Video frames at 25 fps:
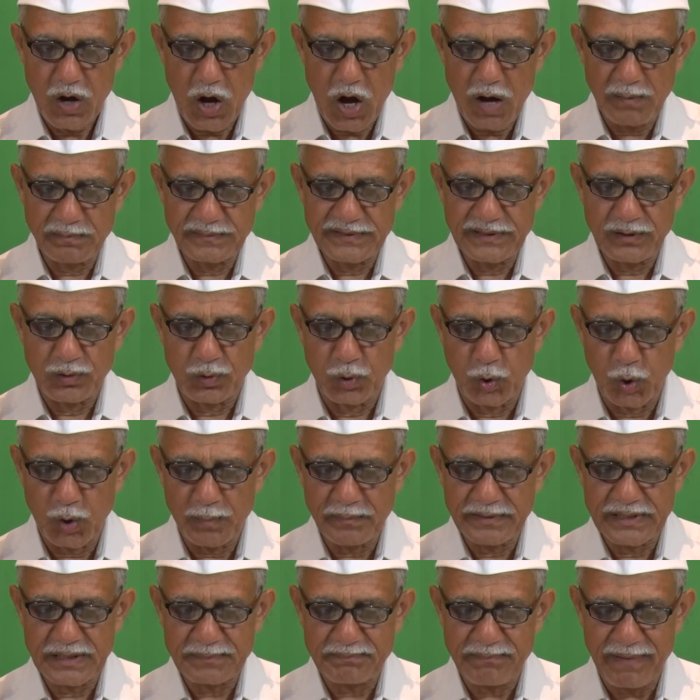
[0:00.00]
of the
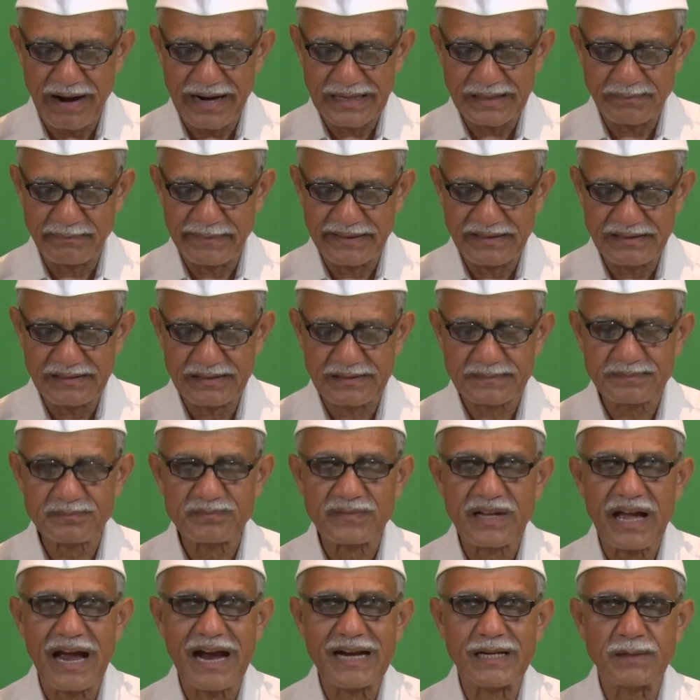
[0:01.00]
Home Department
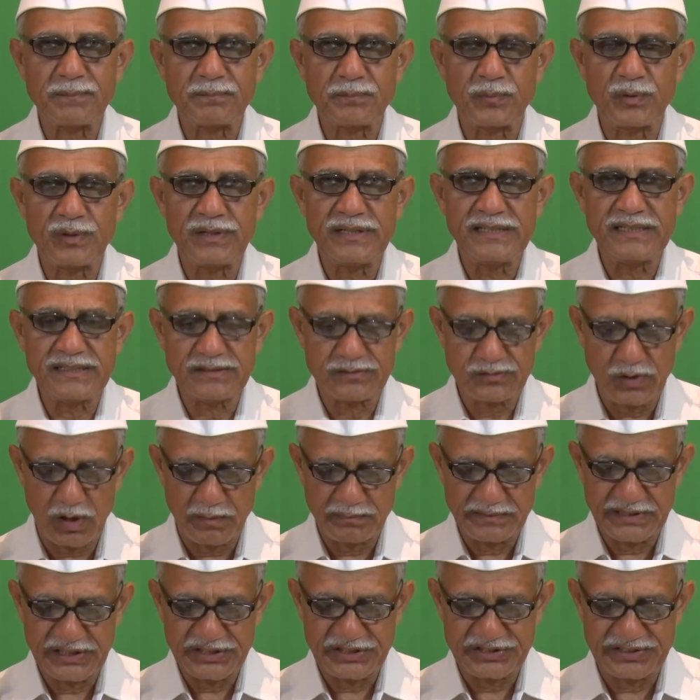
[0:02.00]
and police
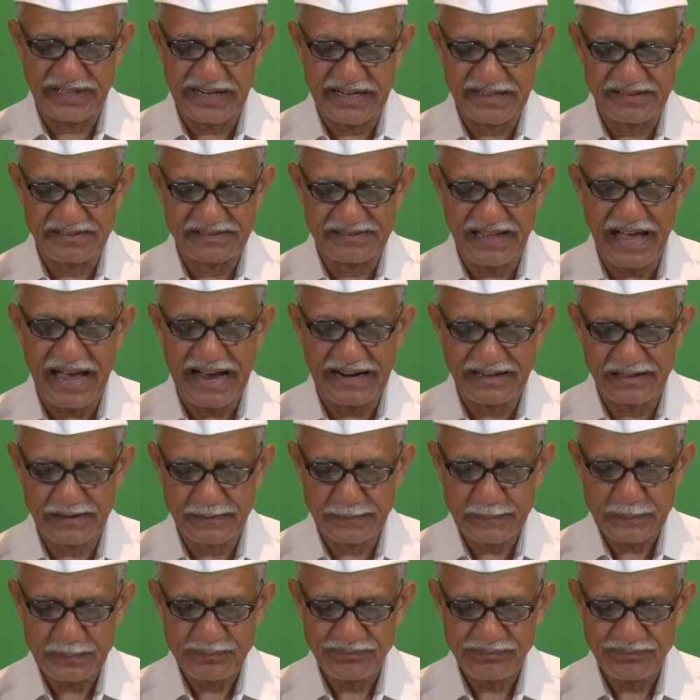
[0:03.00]
of the states that